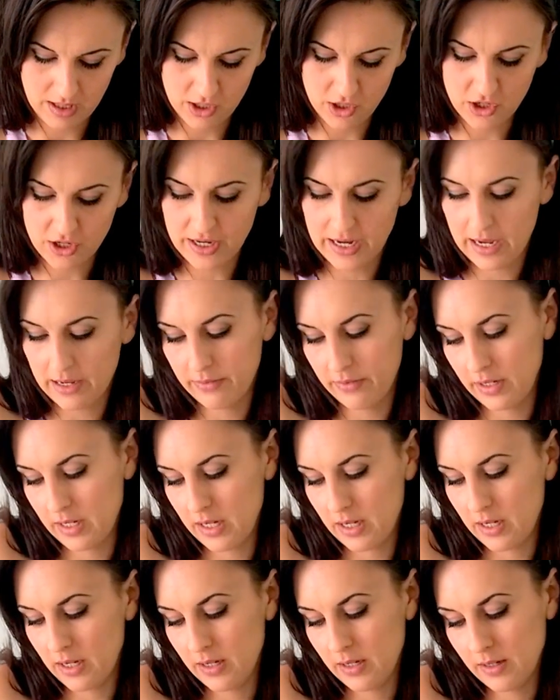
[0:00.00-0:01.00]
you don't have
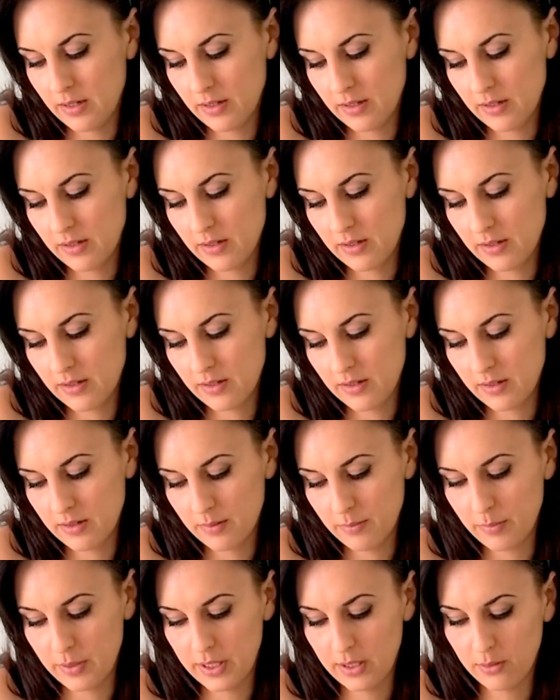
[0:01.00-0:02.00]
any
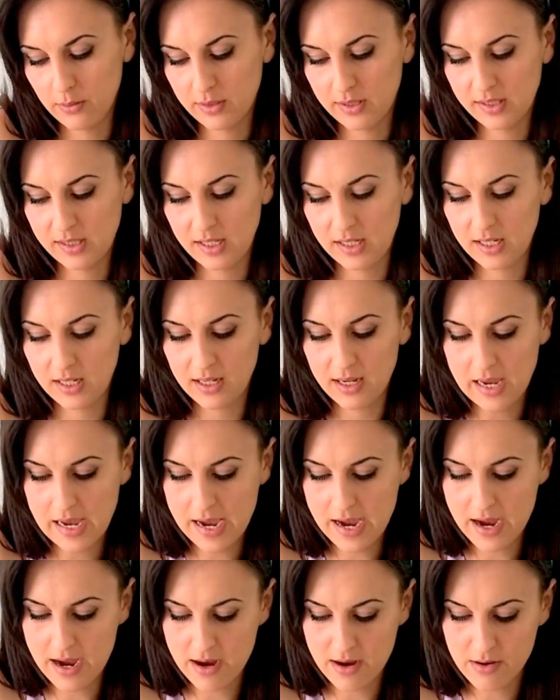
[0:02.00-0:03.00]
petals sticking
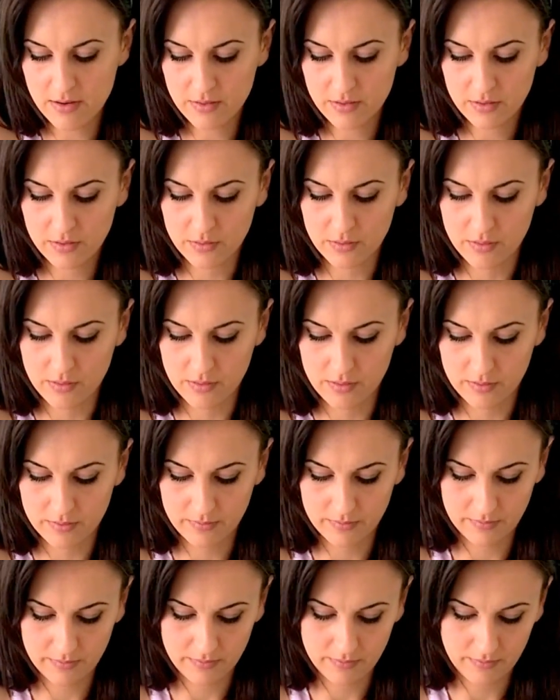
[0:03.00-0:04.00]
out or
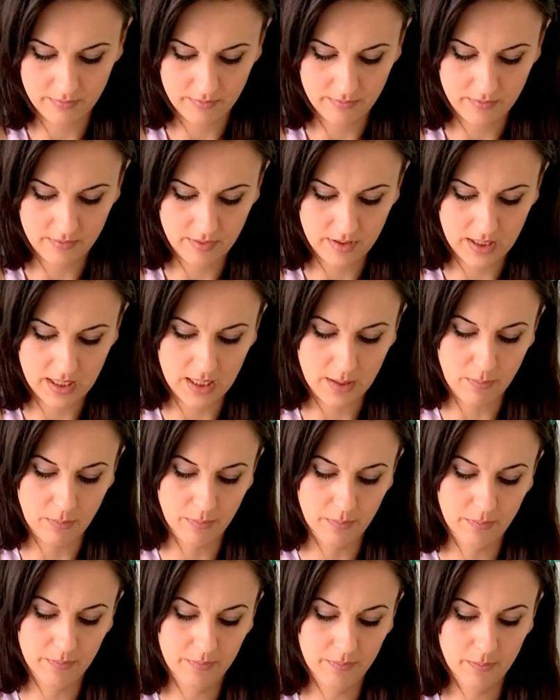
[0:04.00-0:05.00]
any
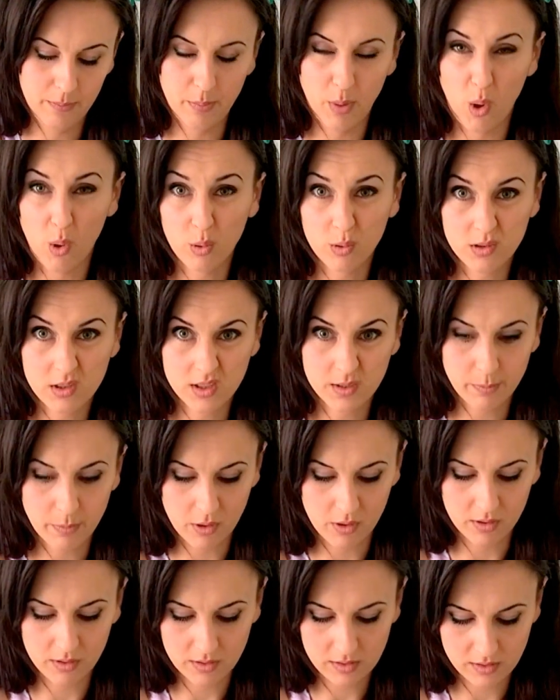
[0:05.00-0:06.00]
bold
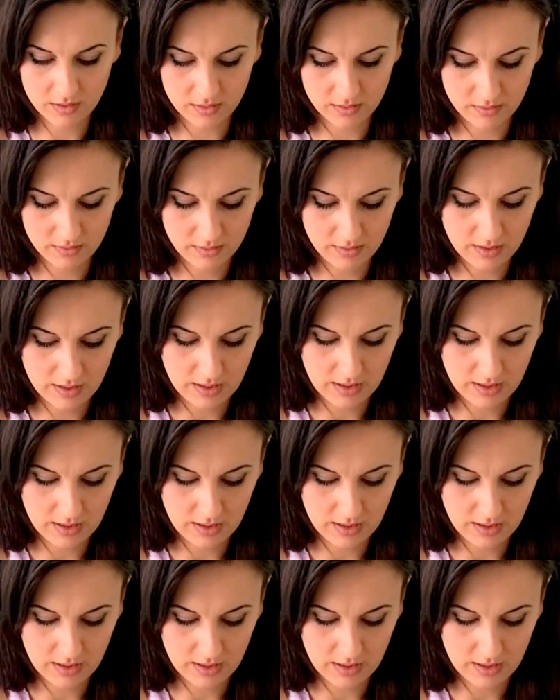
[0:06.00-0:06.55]
spots